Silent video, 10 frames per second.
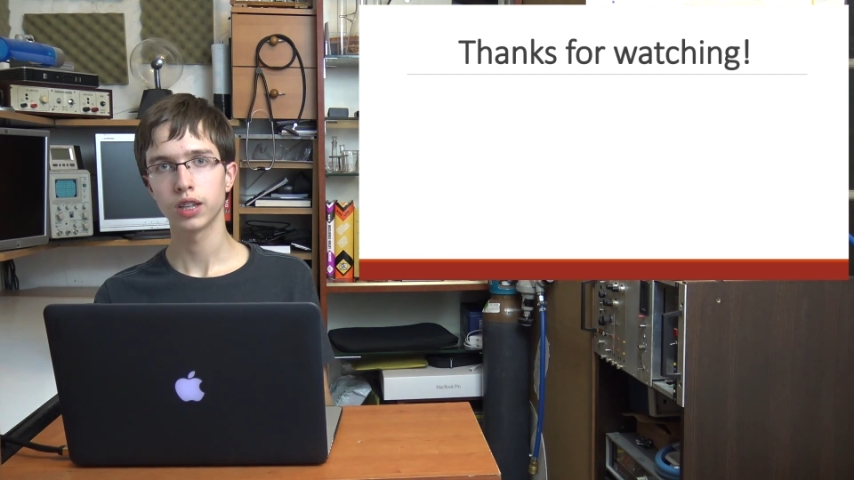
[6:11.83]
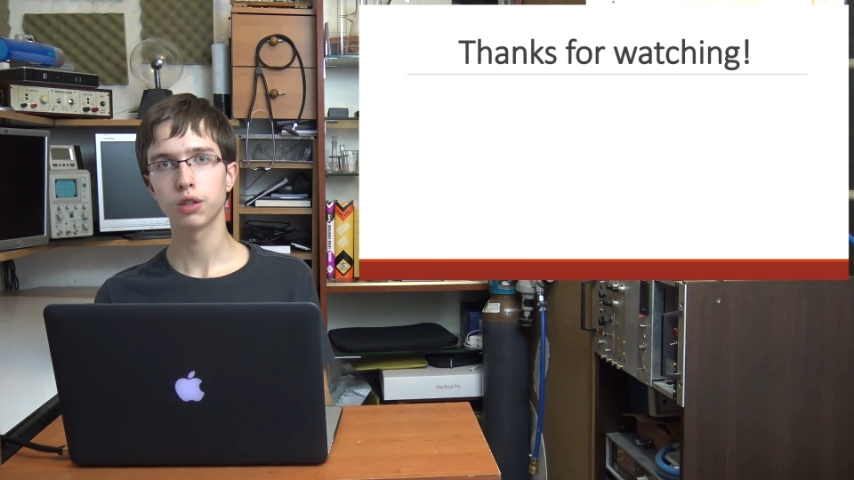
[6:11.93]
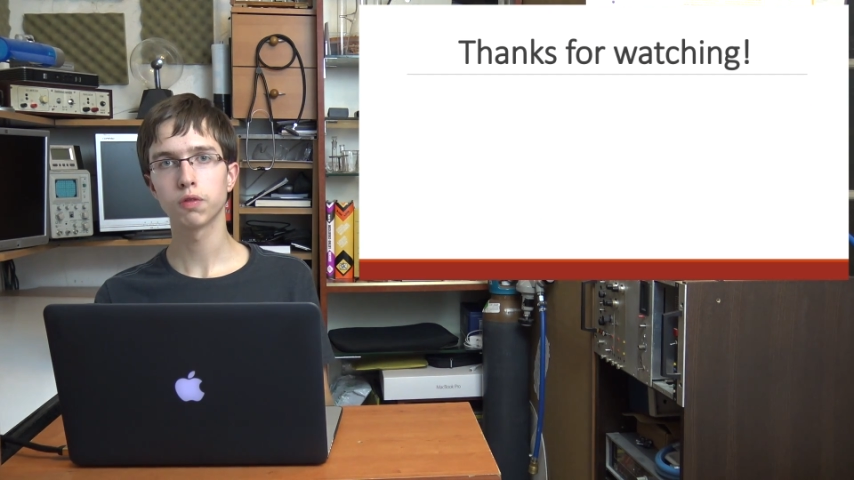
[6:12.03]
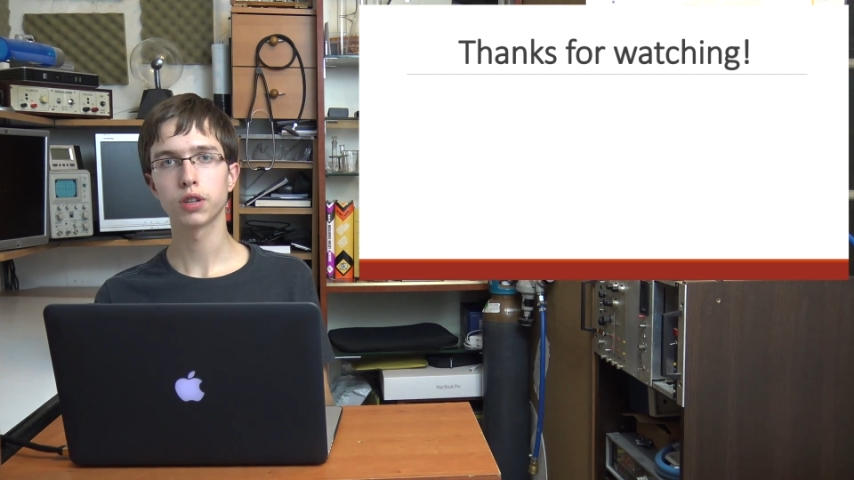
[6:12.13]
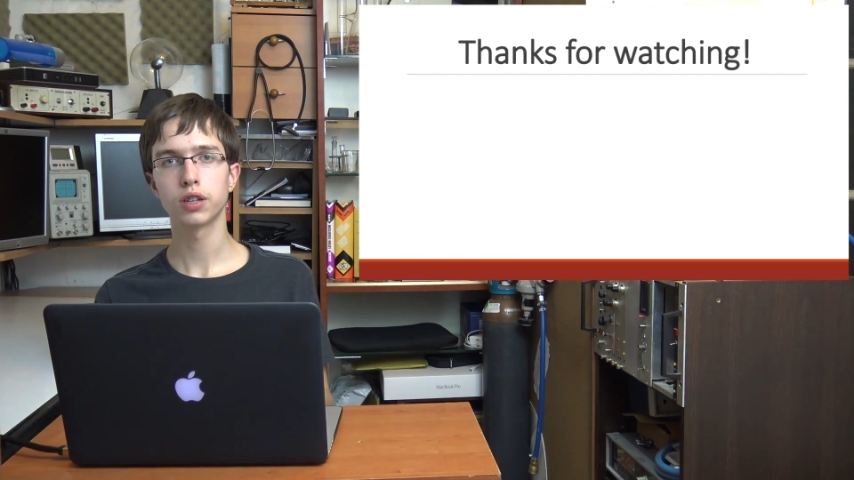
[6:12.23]

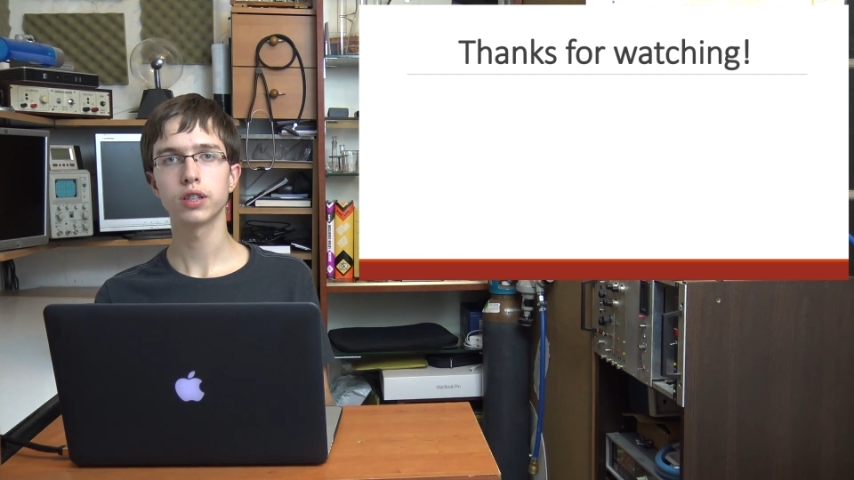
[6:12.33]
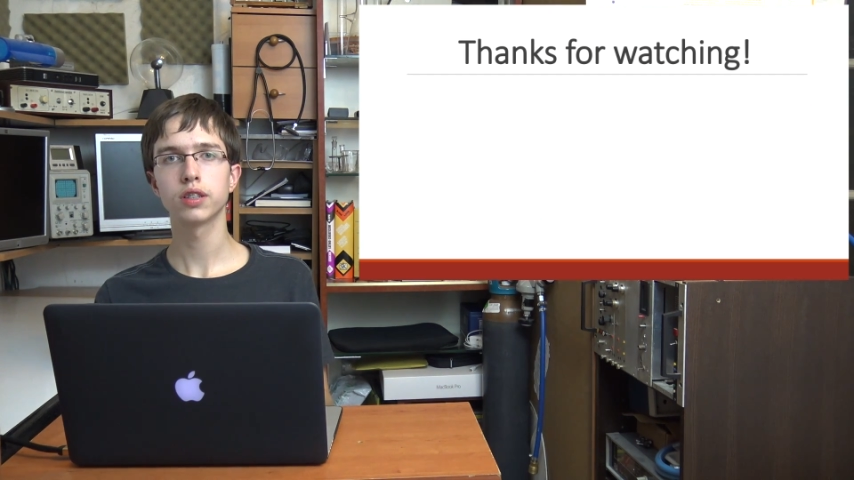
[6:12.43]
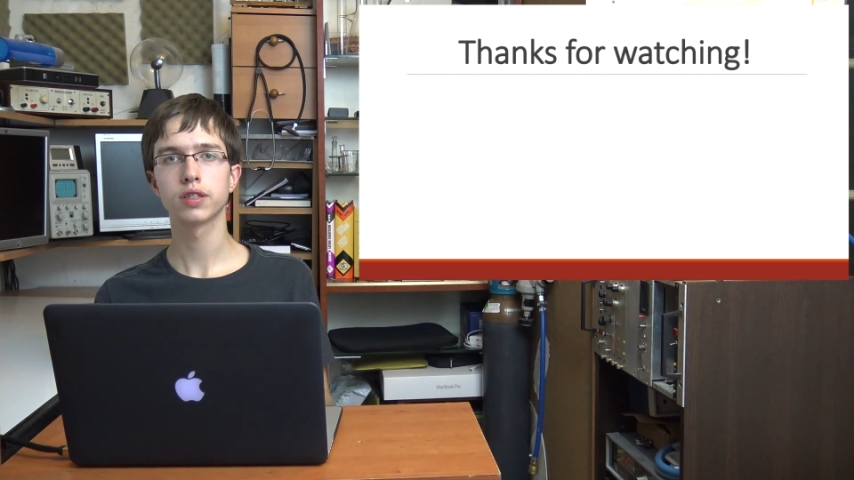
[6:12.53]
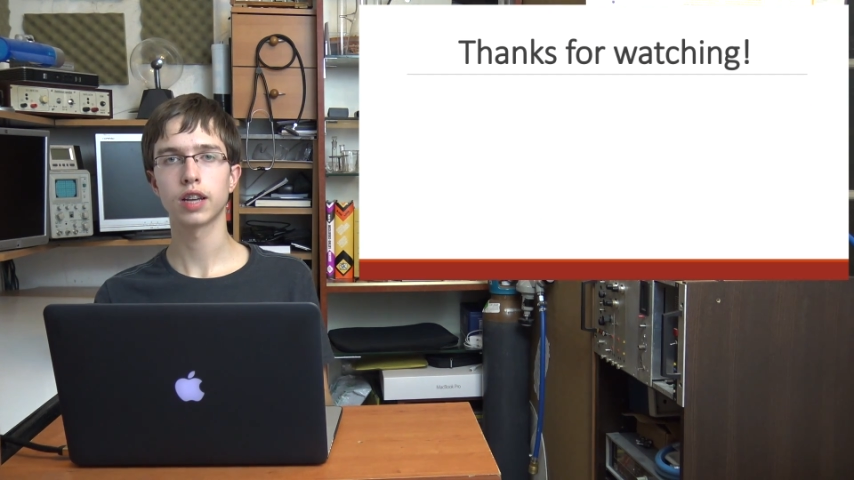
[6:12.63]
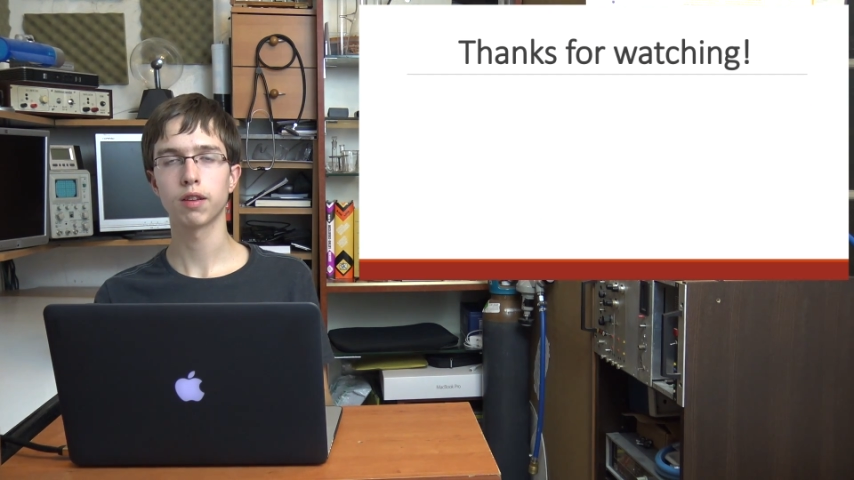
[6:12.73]
you've
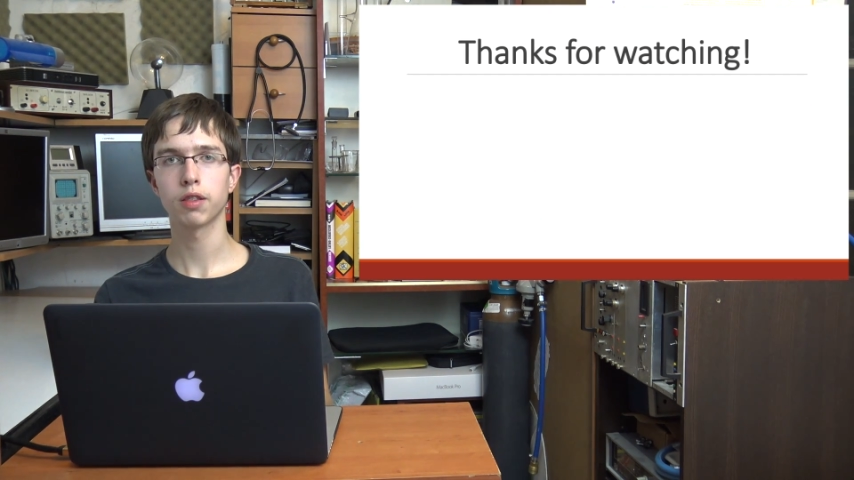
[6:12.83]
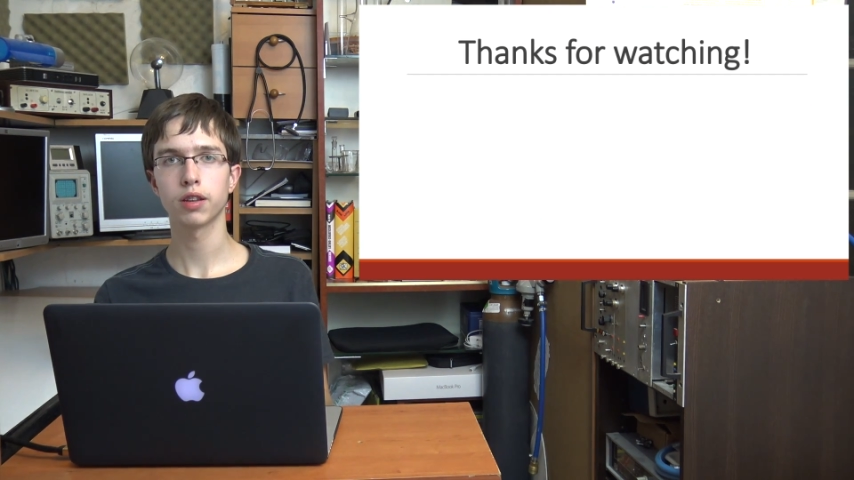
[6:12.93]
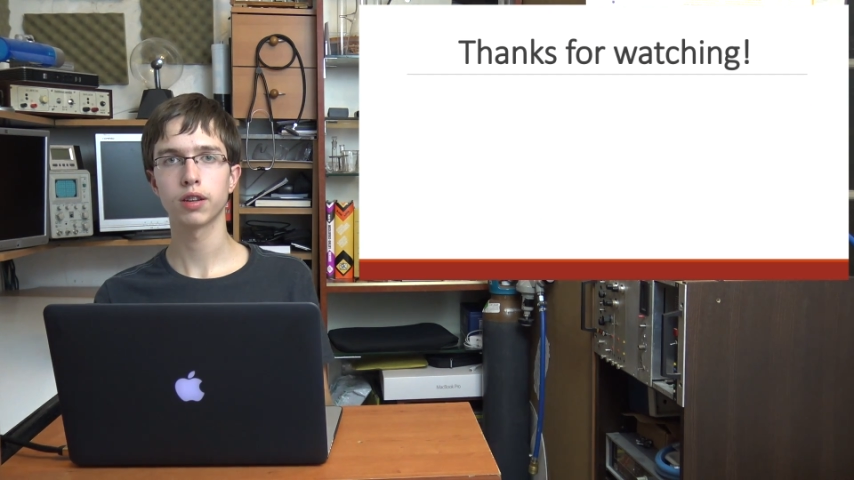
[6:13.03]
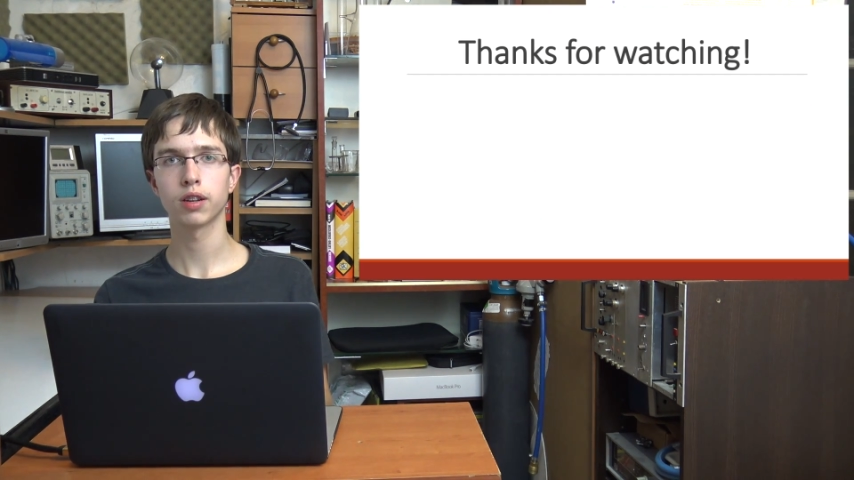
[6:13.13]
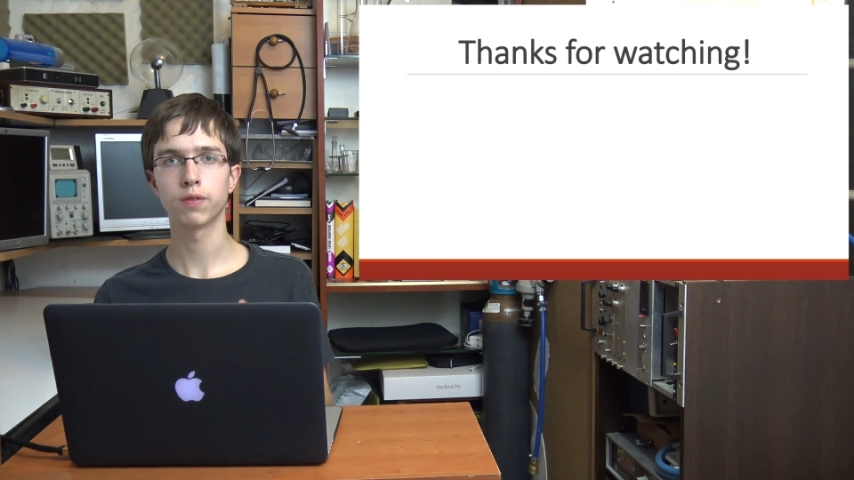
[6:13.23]
learned
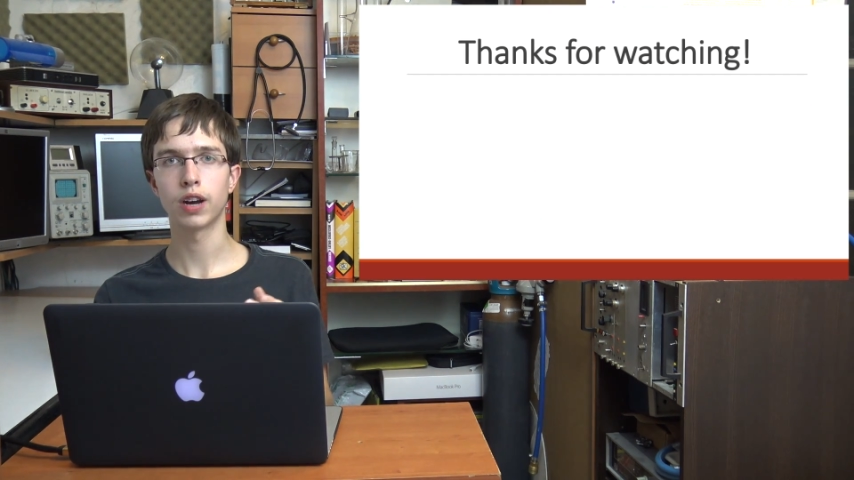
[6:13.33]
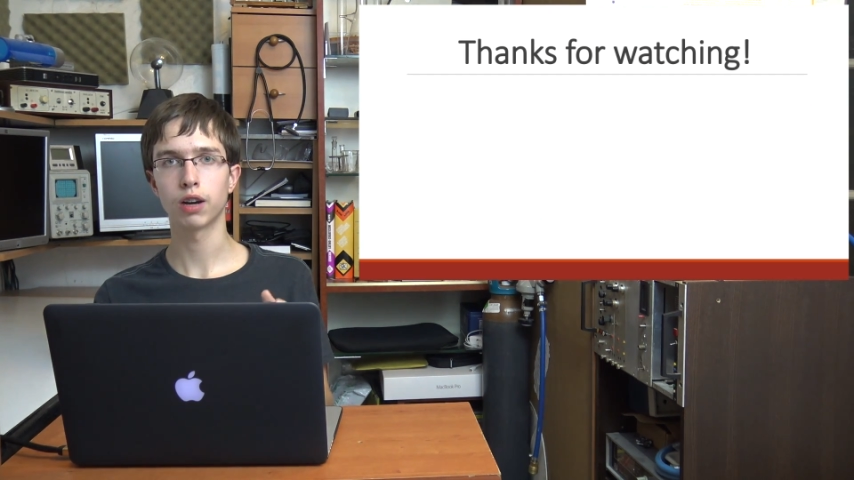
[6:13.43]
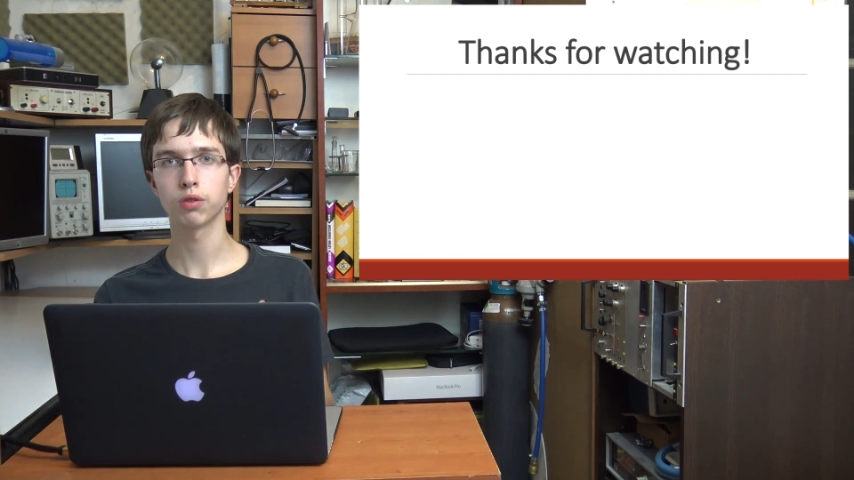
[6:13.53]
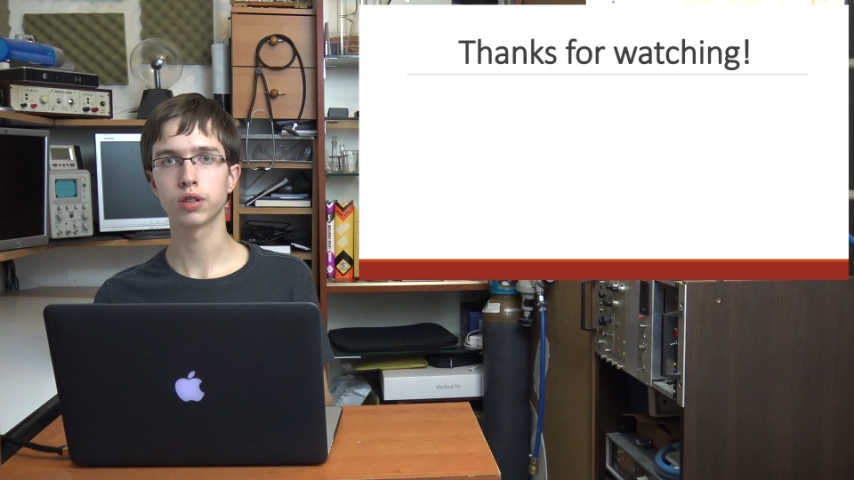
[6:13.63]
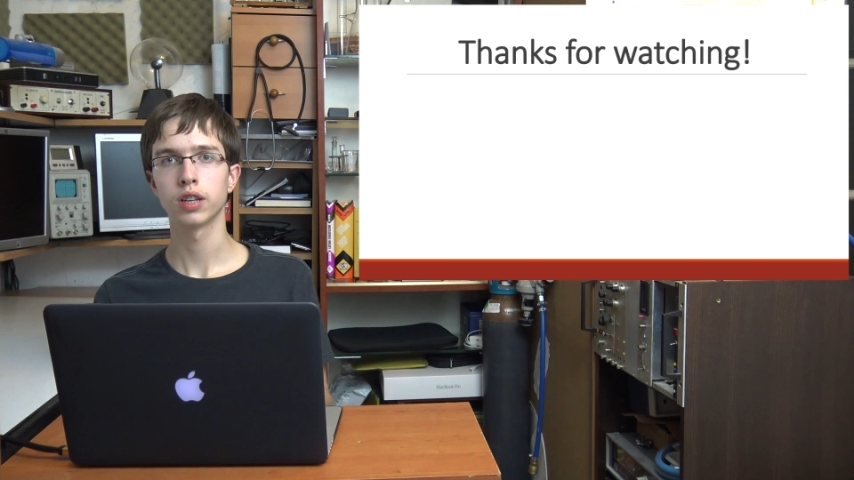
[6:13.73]
something
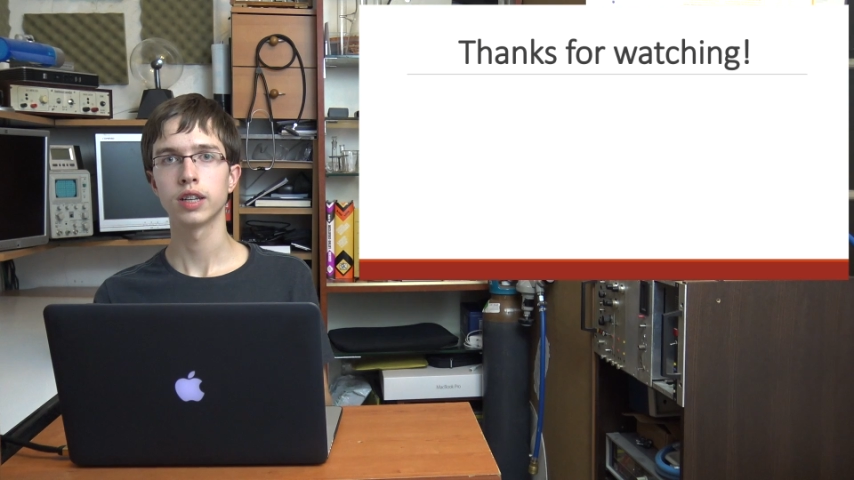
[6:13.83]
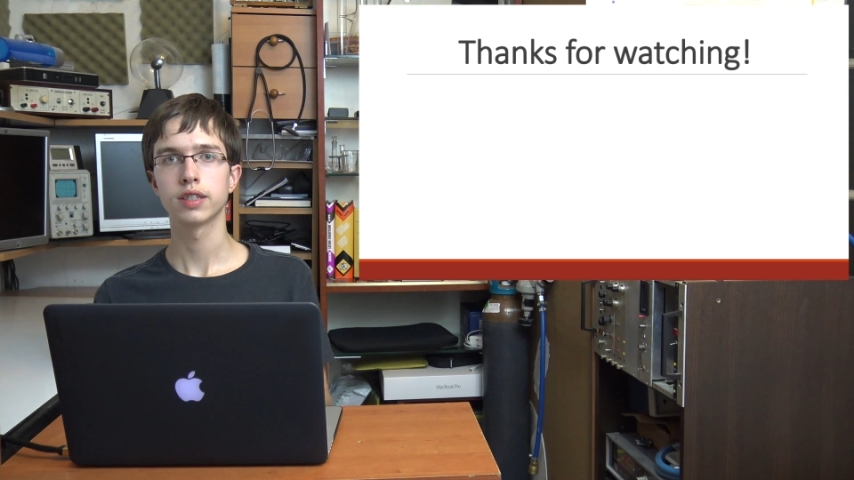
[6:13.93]
about